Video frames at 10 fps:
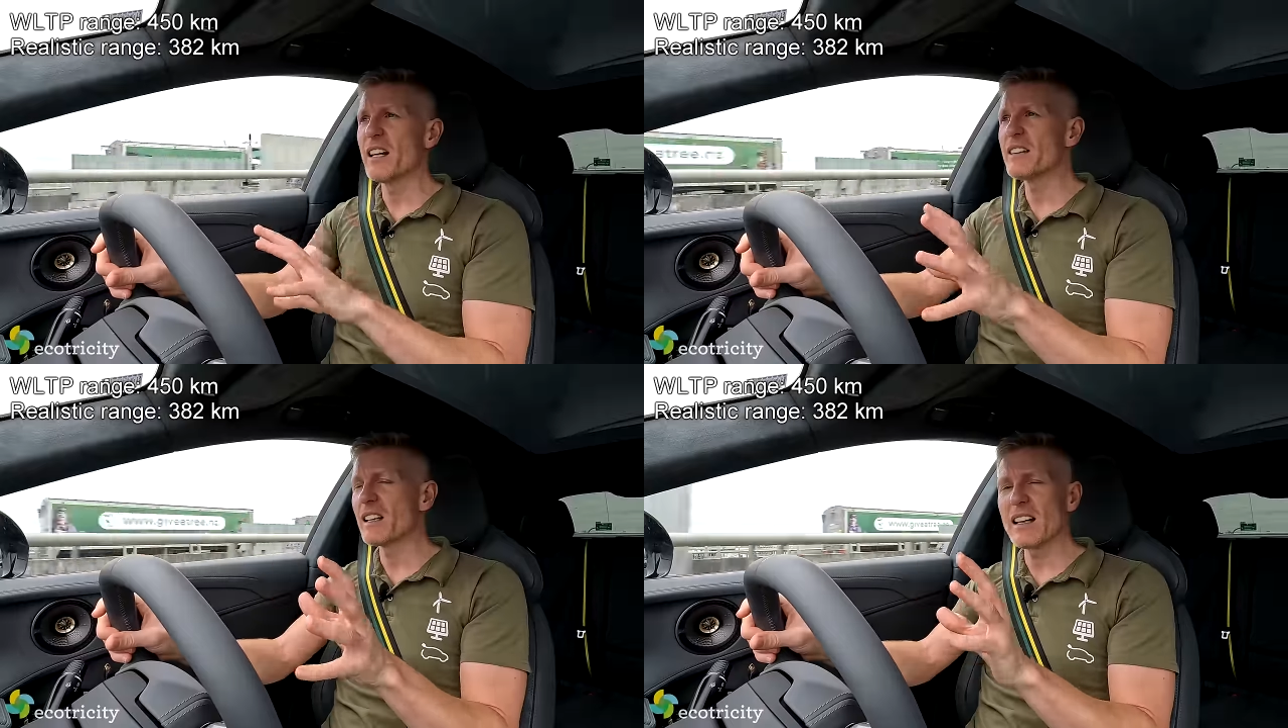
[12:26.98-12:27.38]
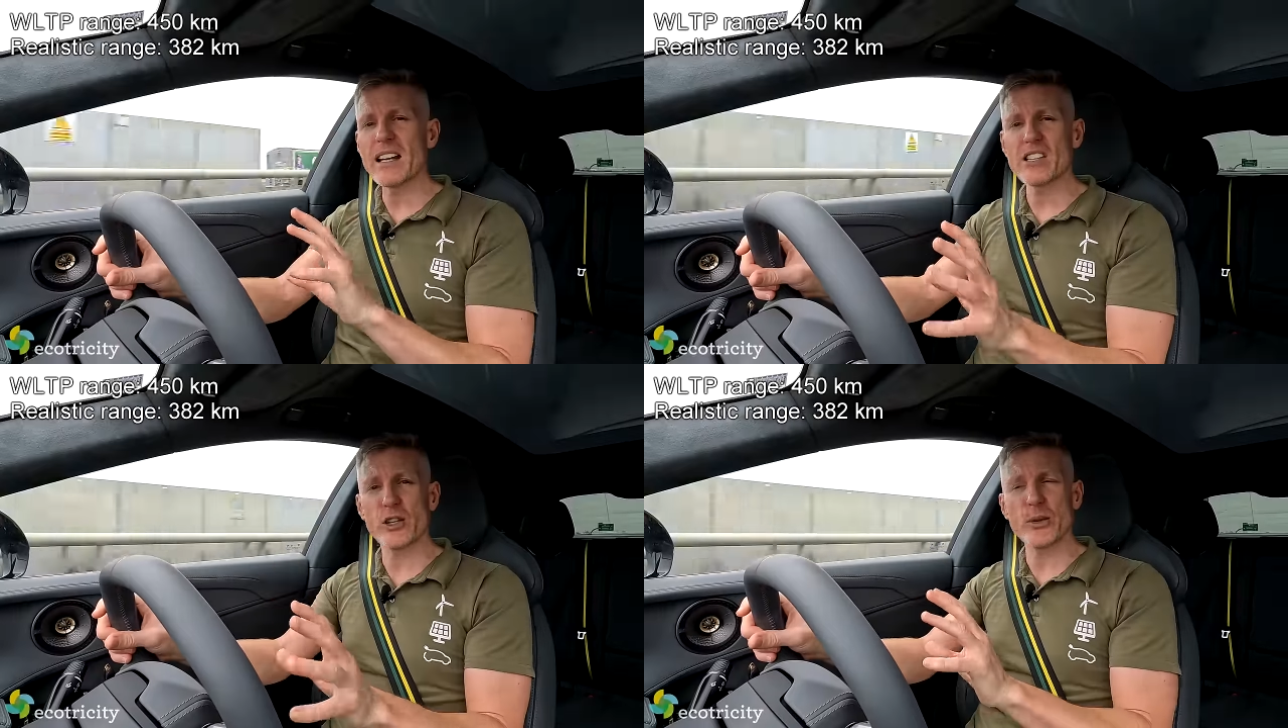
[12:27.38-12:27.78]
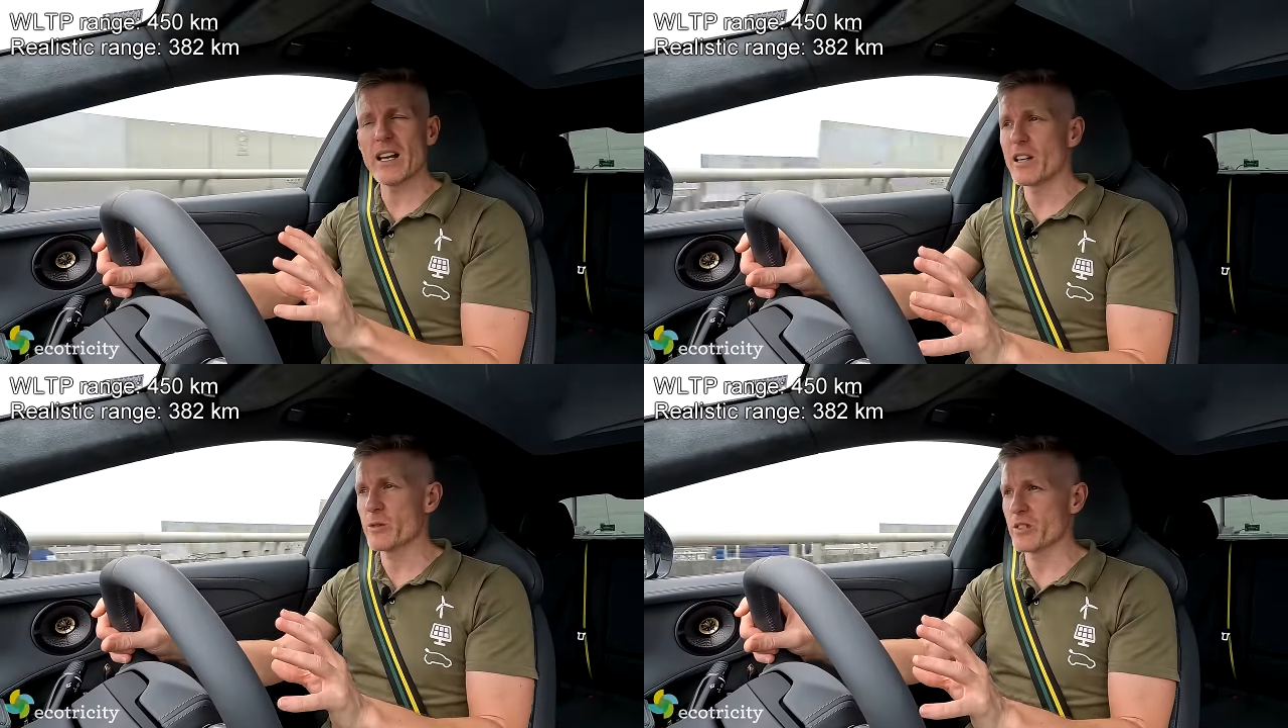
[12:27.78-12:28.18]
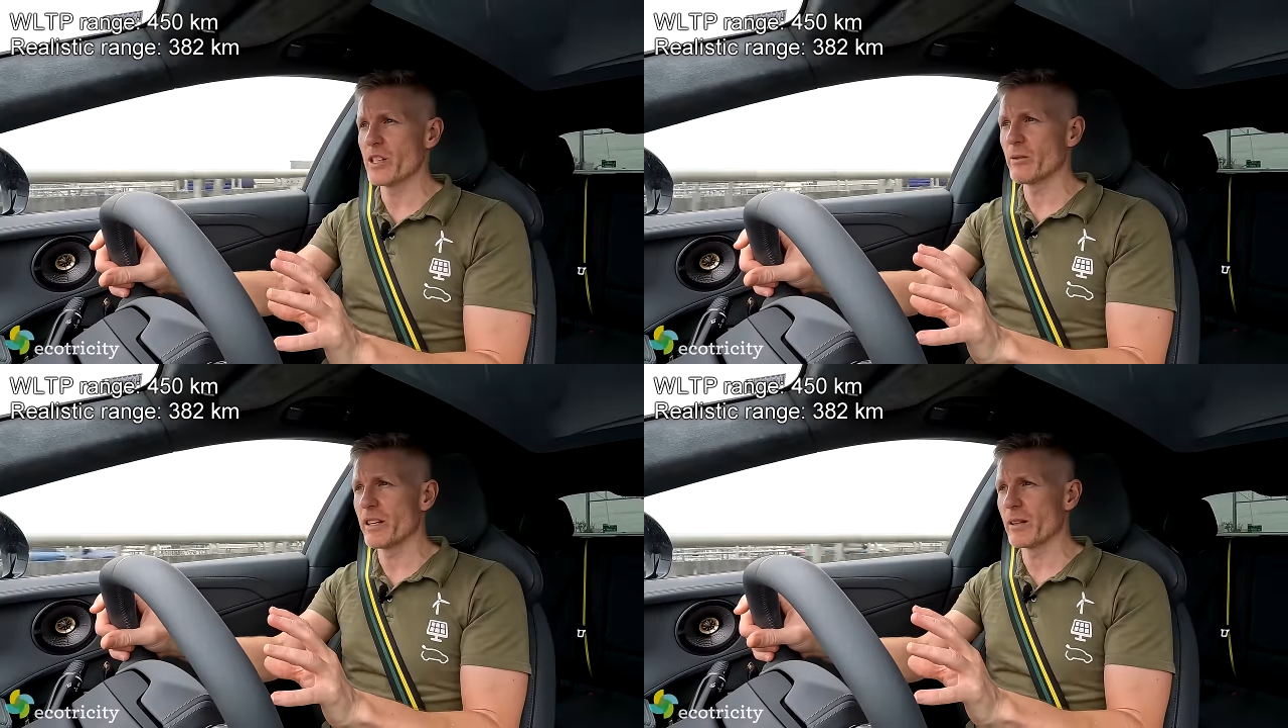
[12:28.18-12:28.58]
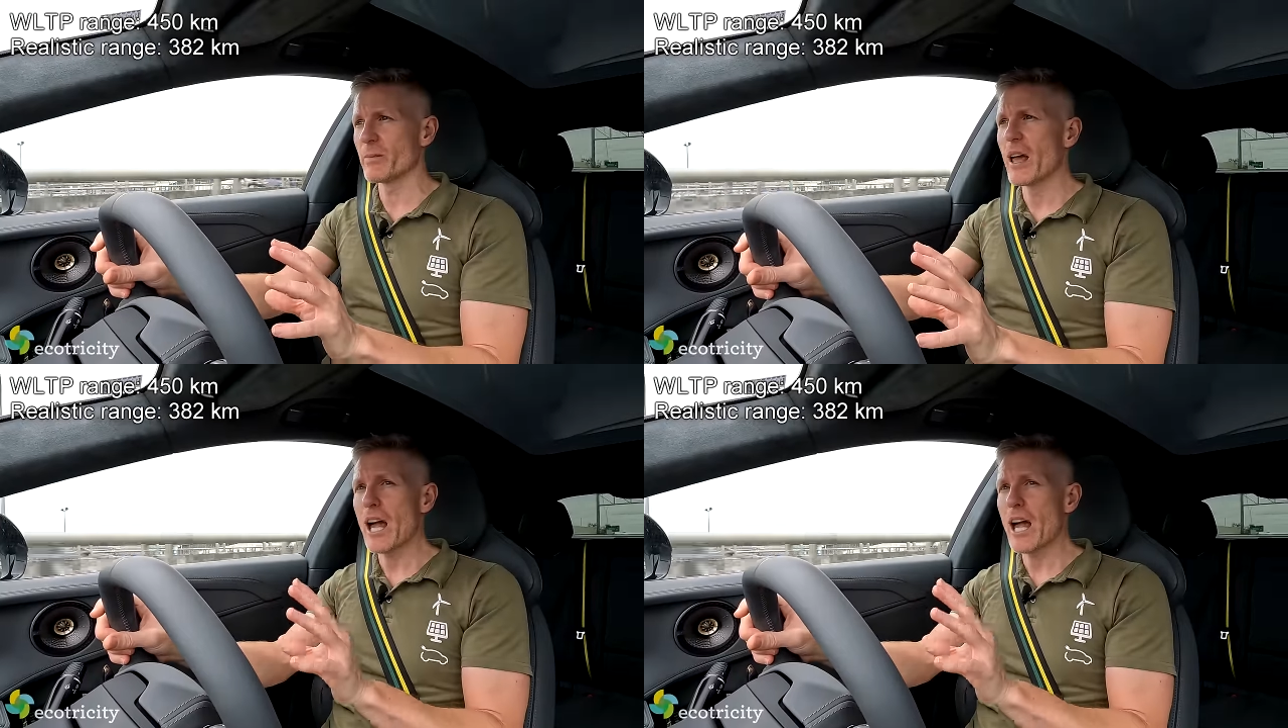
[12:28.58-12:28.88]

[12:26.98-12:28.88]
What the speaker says: in the late 300s, I reckon.